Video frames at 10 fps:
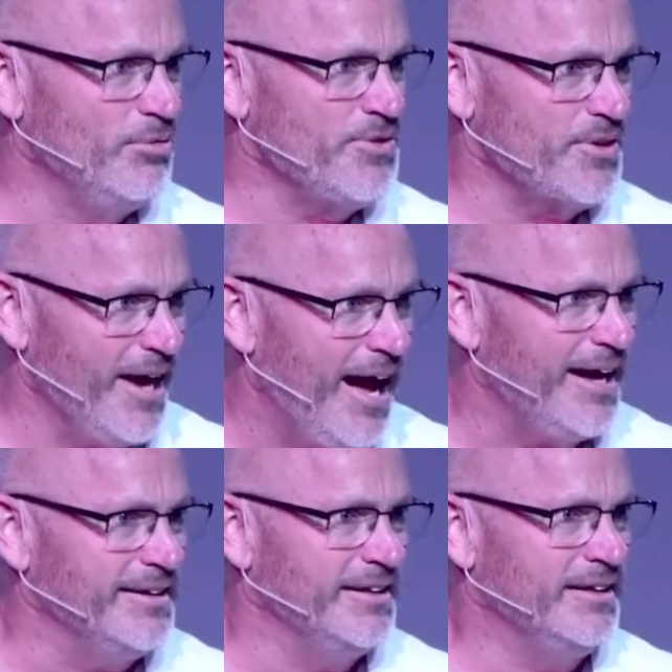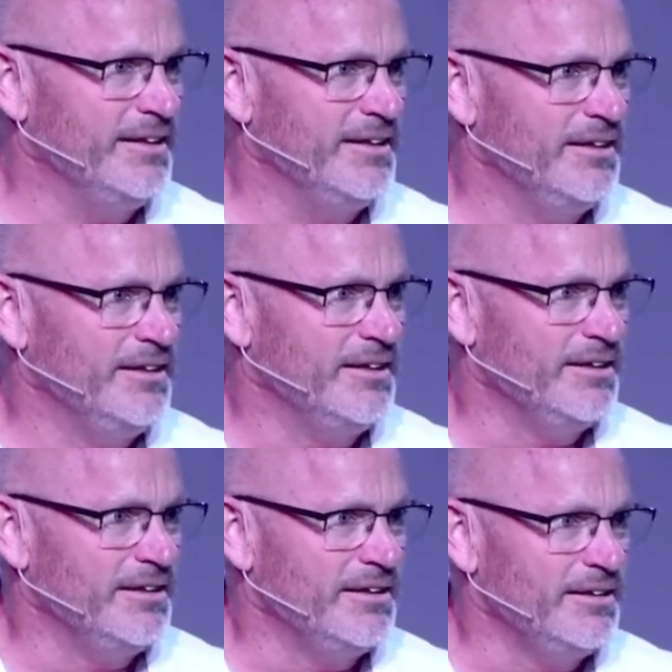with God,
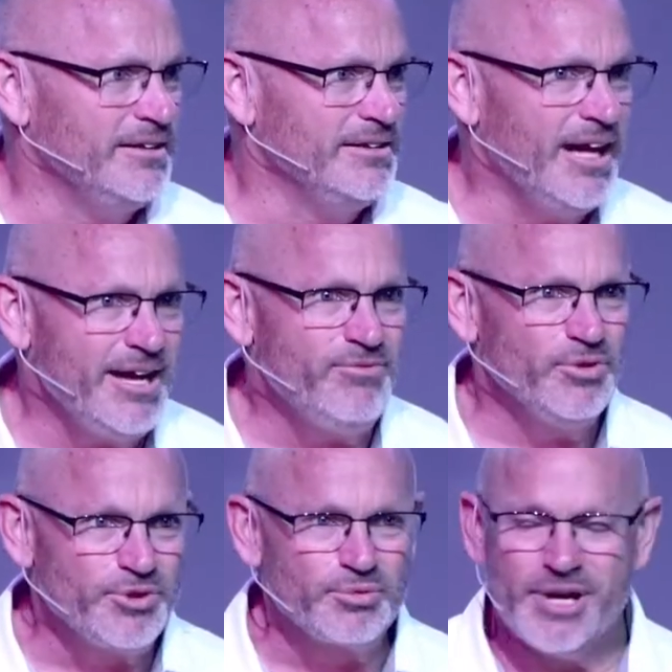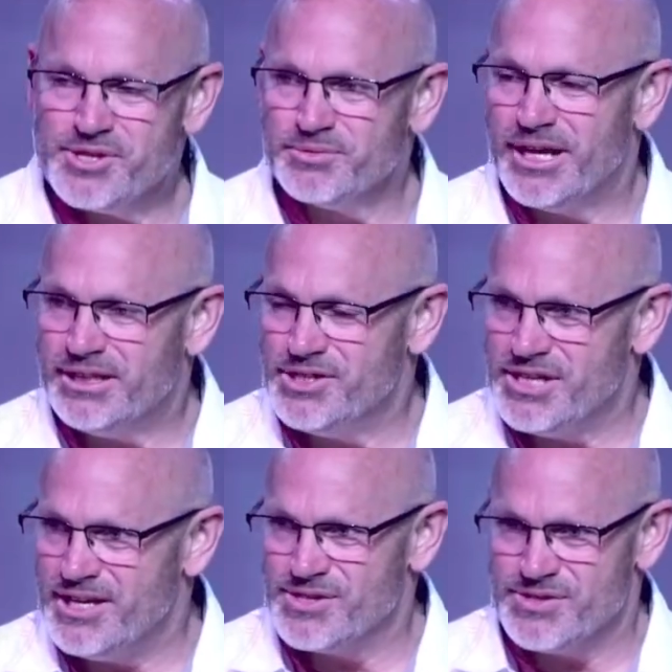life with the
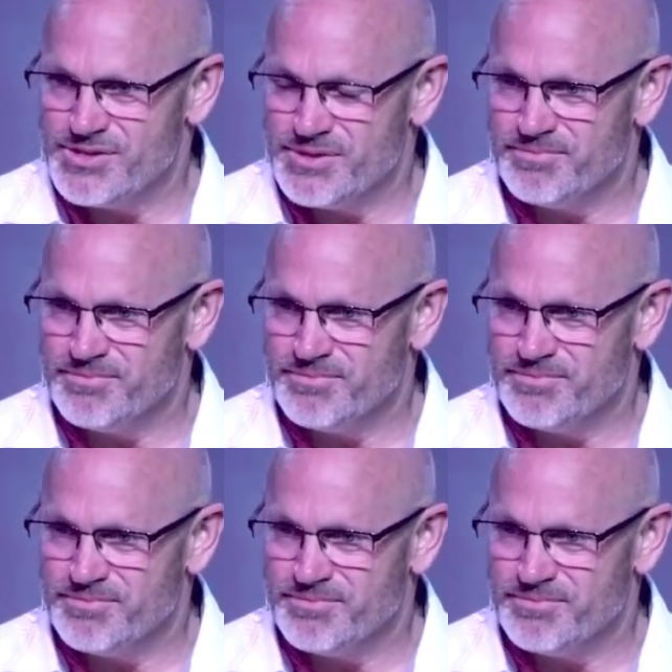resurrected Jesus.